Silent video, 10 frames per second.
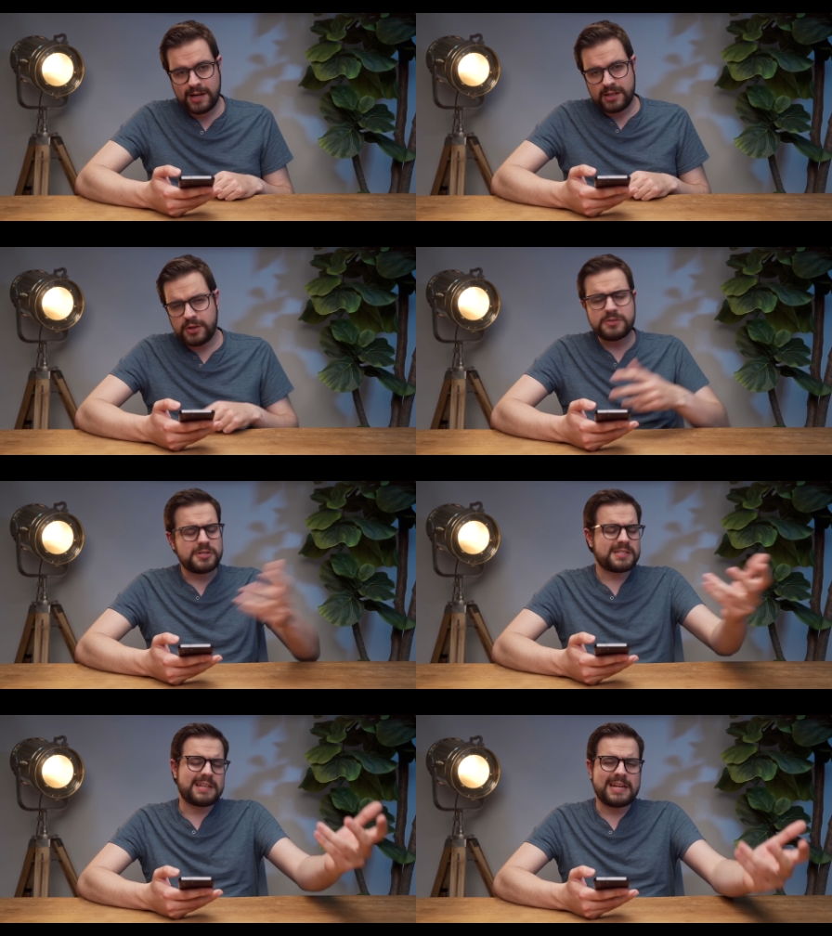You could
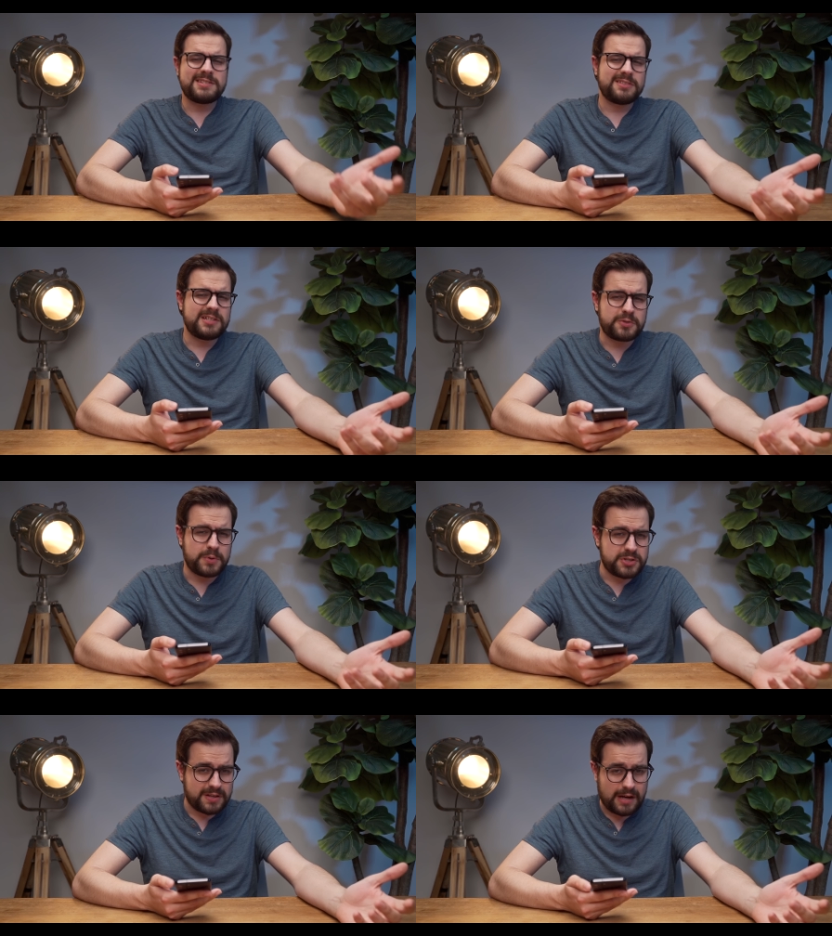just as easily
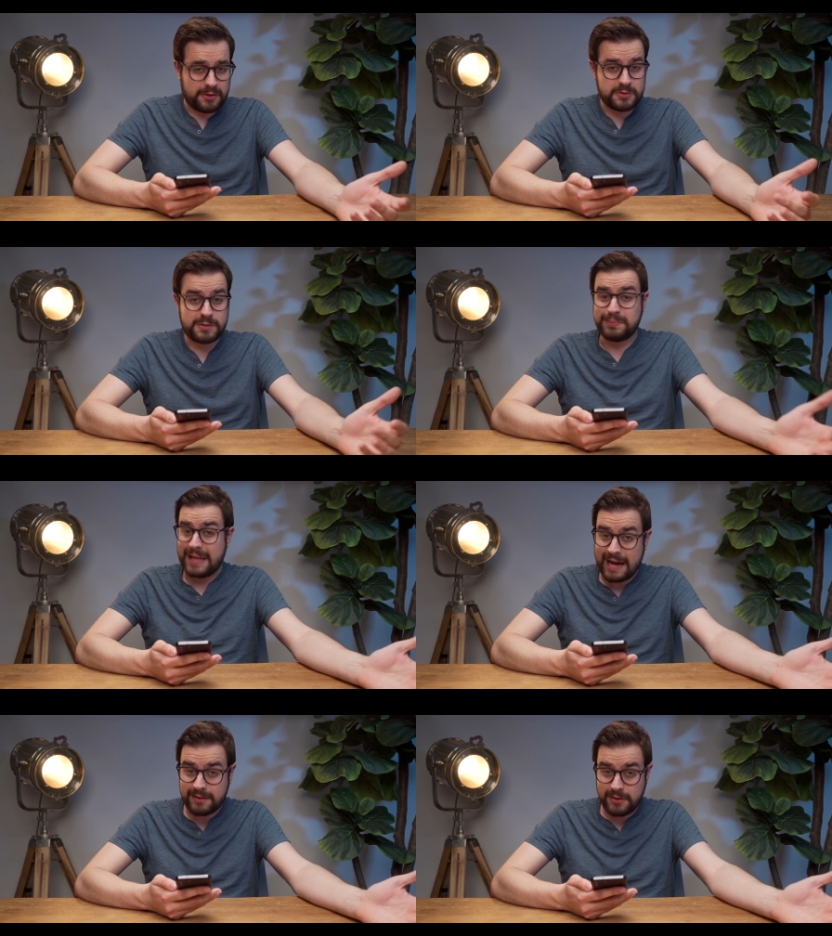switch the color to
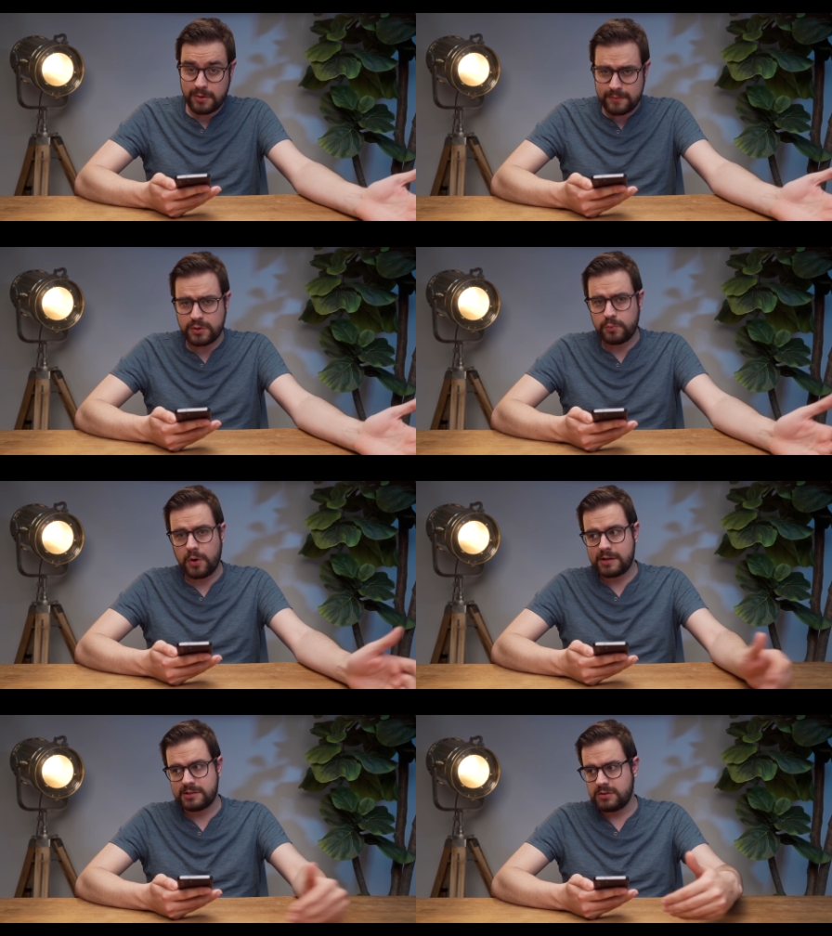black though if you
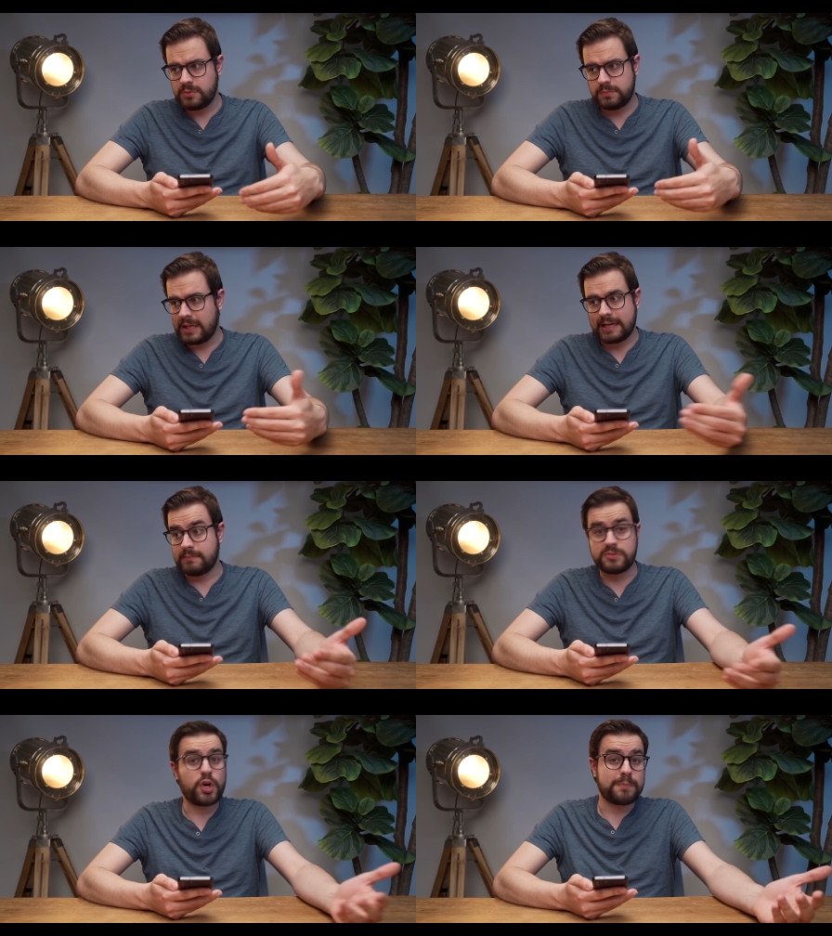wanted to do like
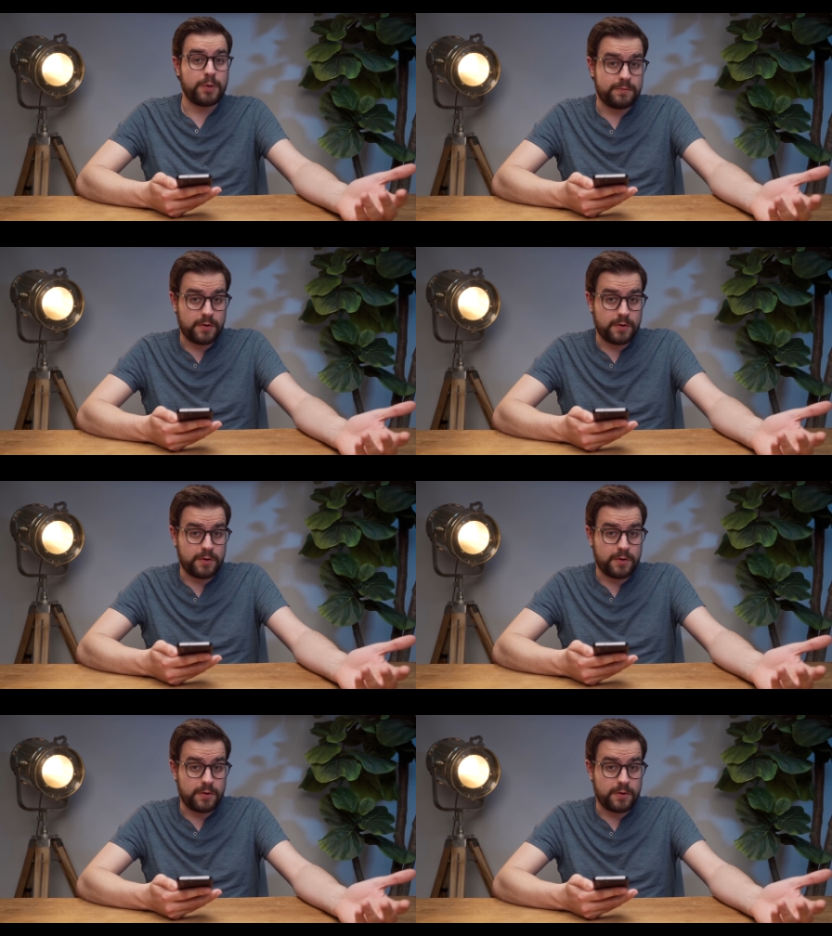a dark mode